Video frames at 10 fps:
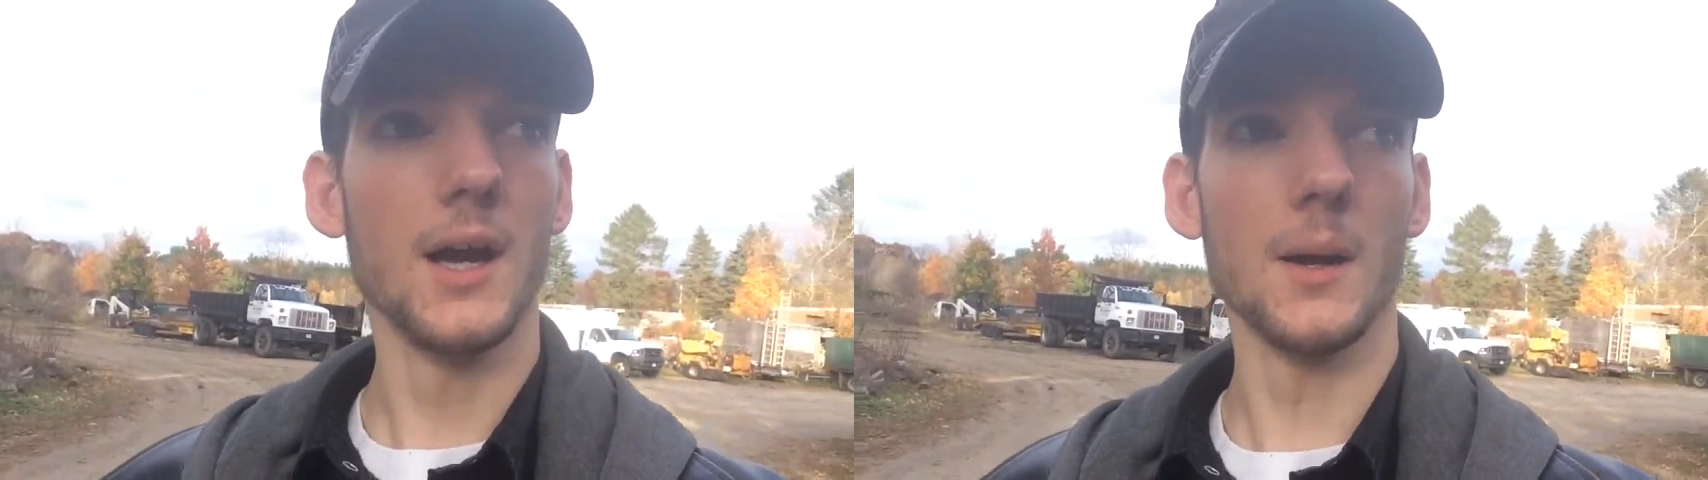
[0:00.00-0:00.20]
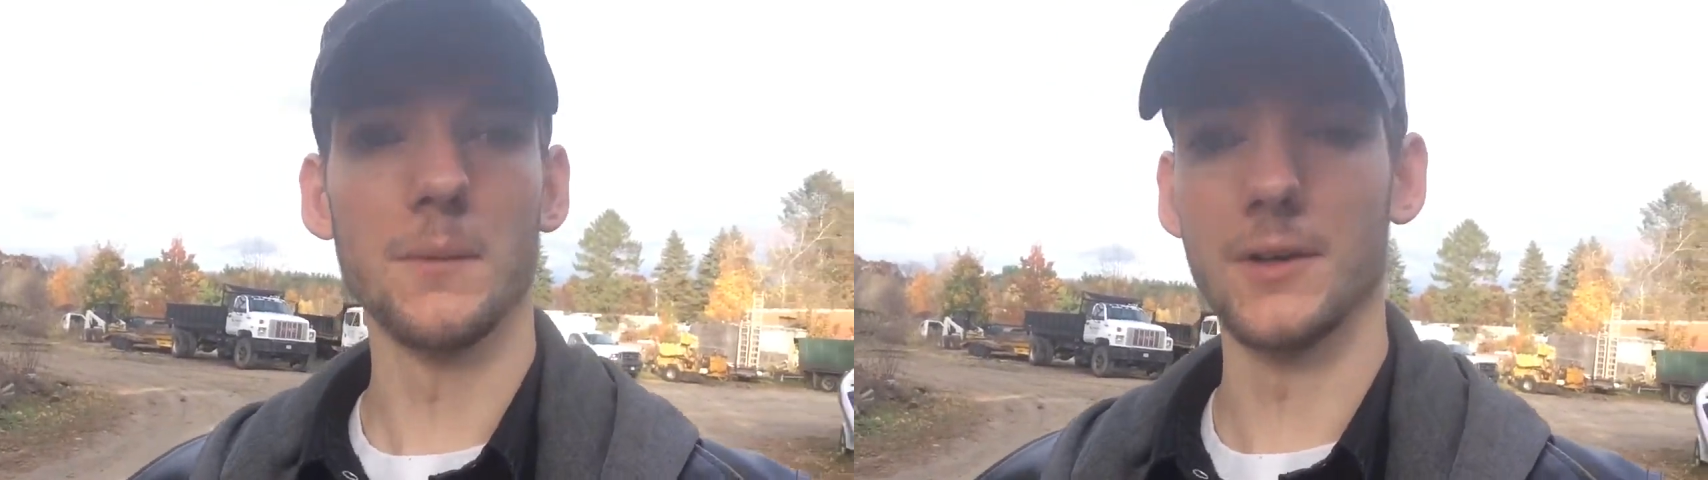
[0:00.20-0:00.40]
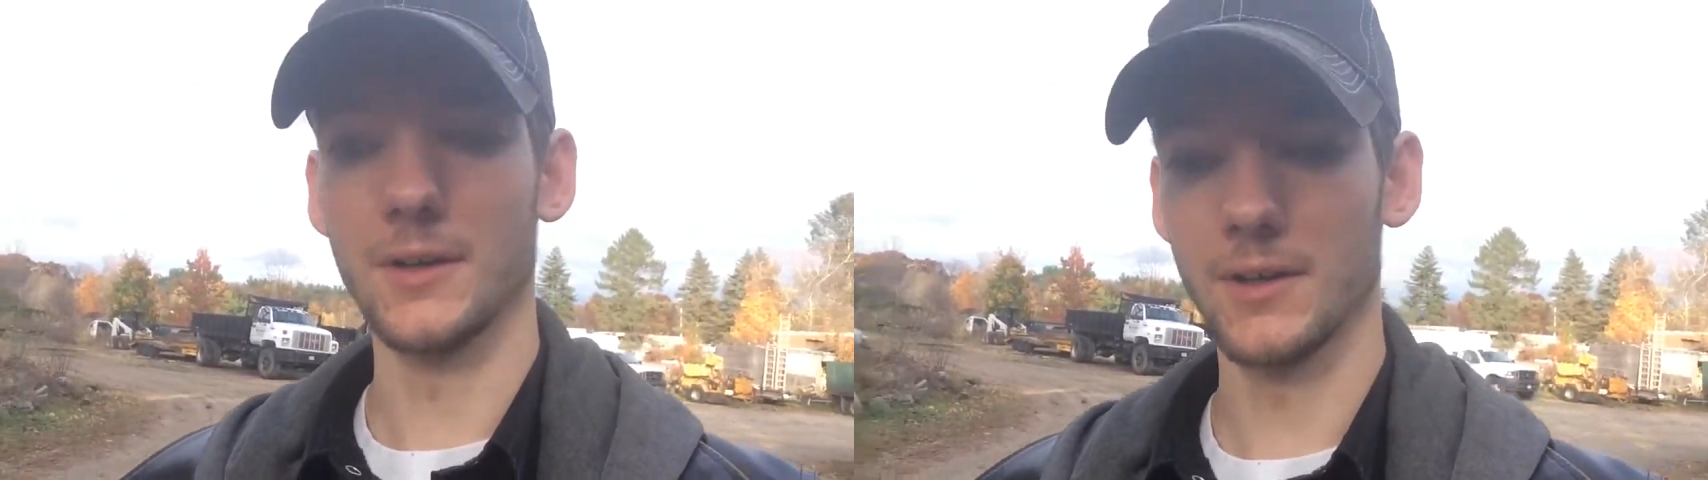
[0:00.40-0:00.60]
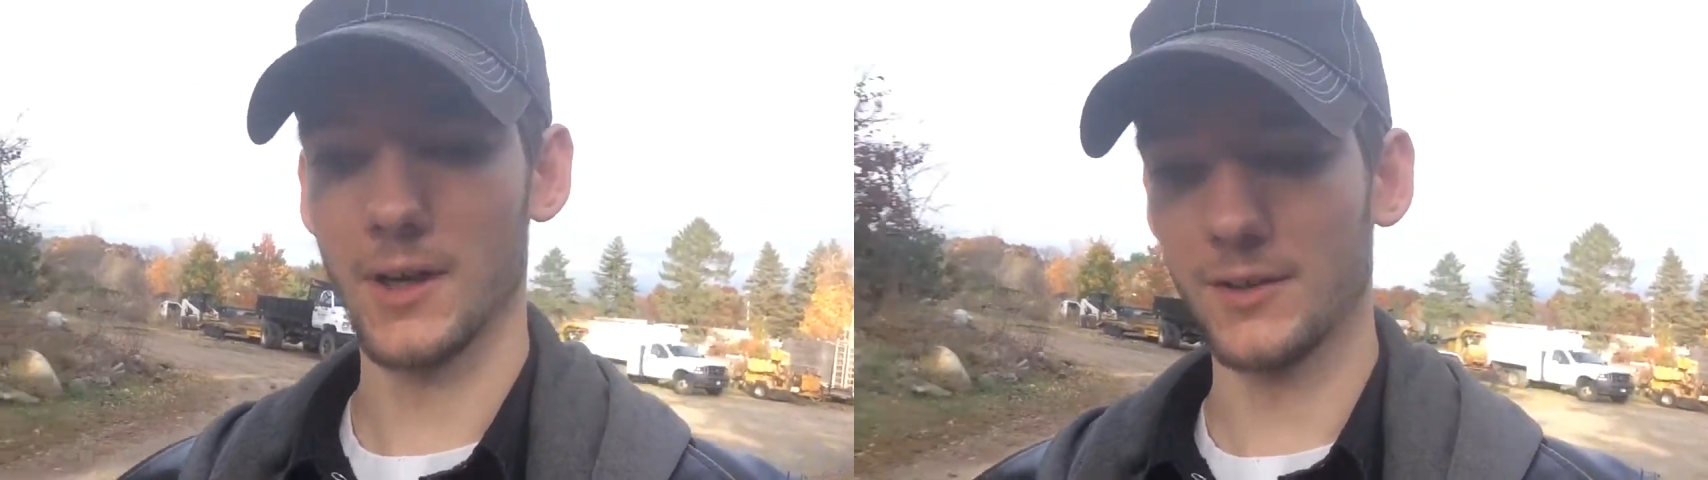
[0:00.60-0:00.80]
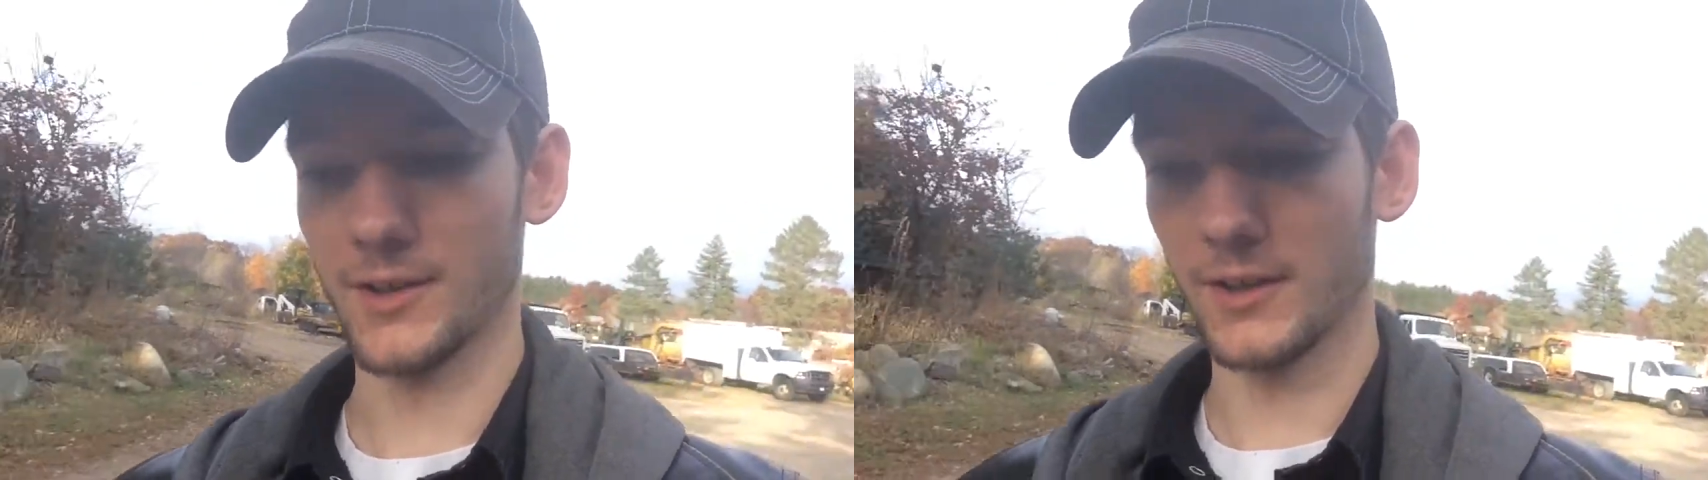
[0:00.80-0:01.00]
I'm going to
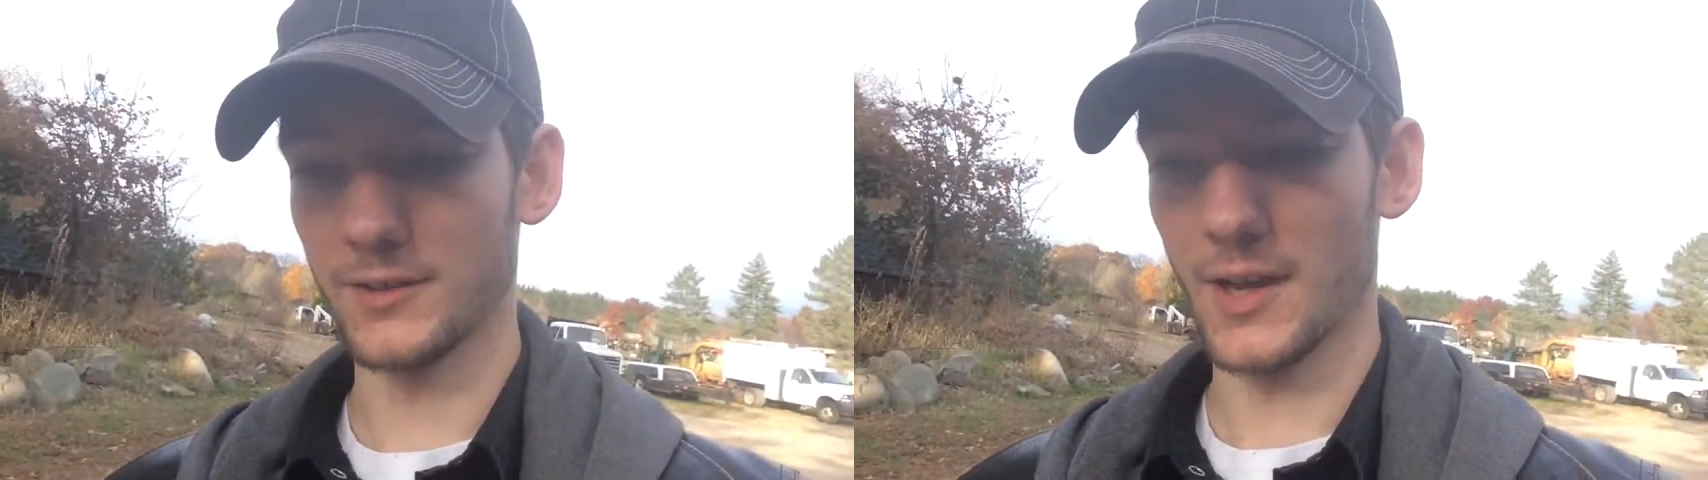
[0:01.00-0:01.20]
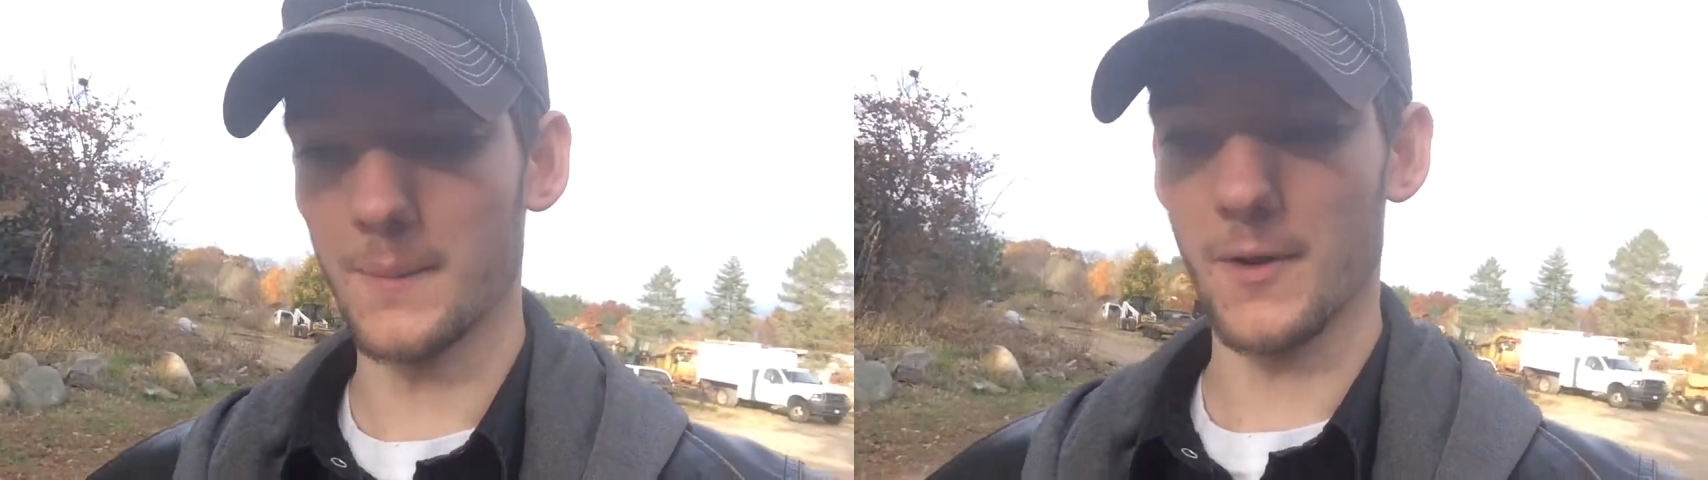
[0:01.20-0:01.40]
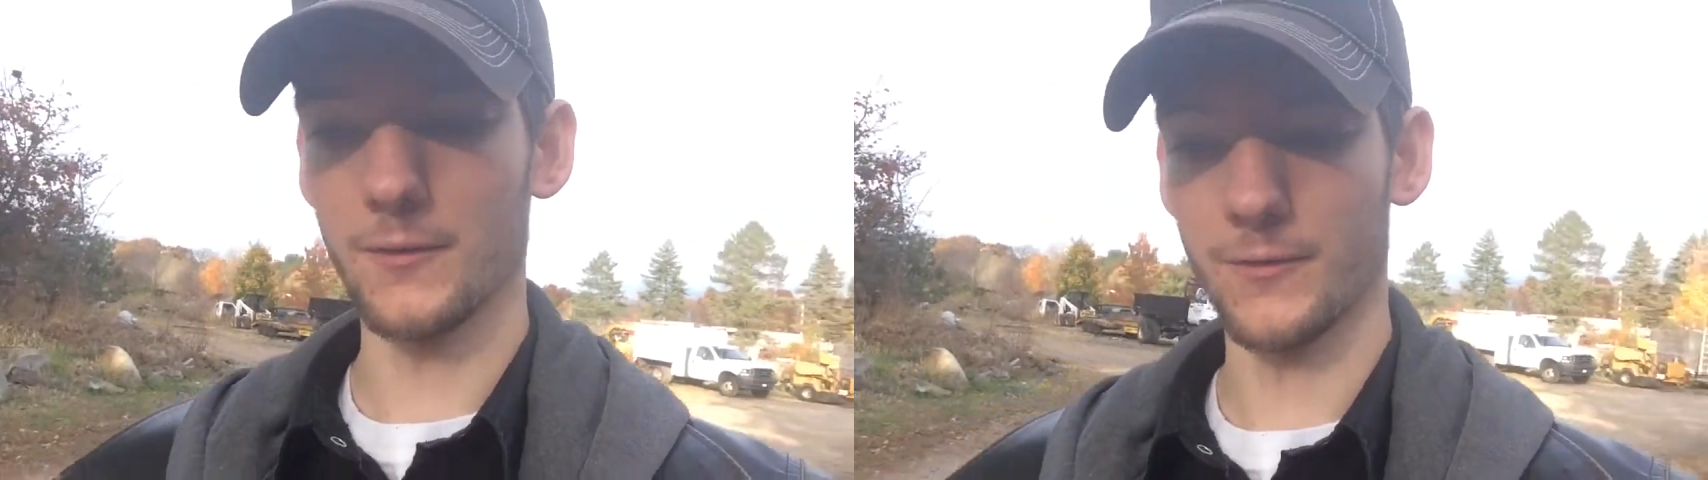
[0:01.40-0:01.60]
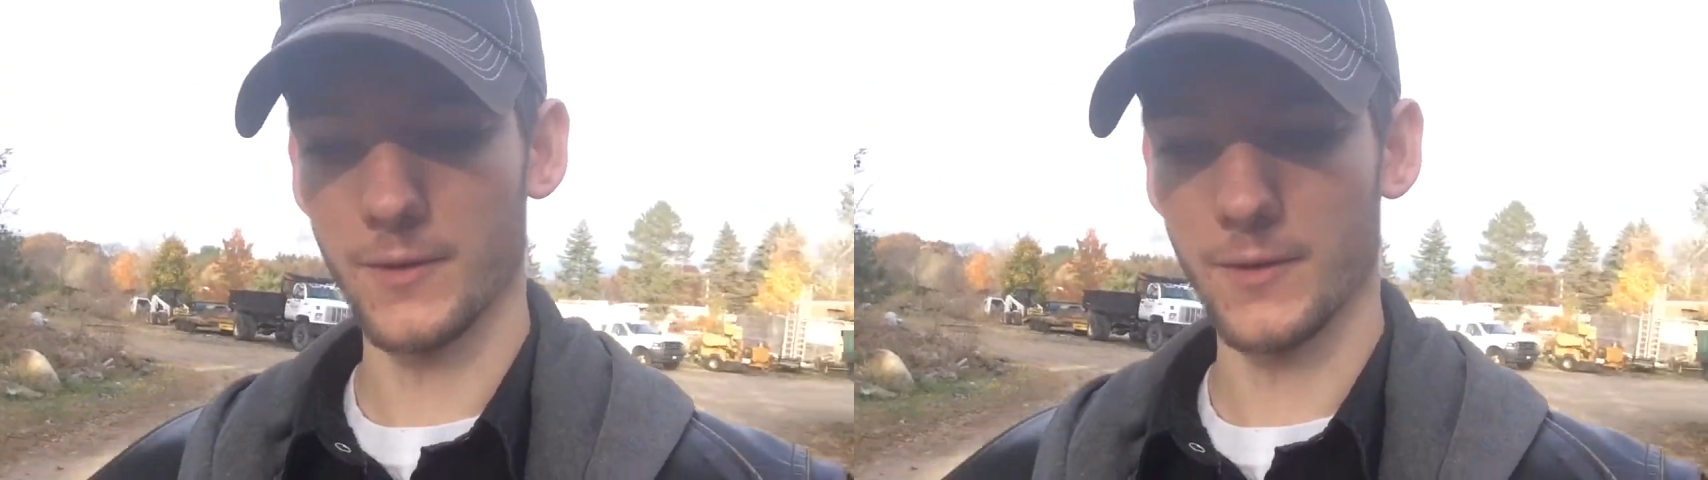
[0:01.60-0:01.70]
kind of take a time out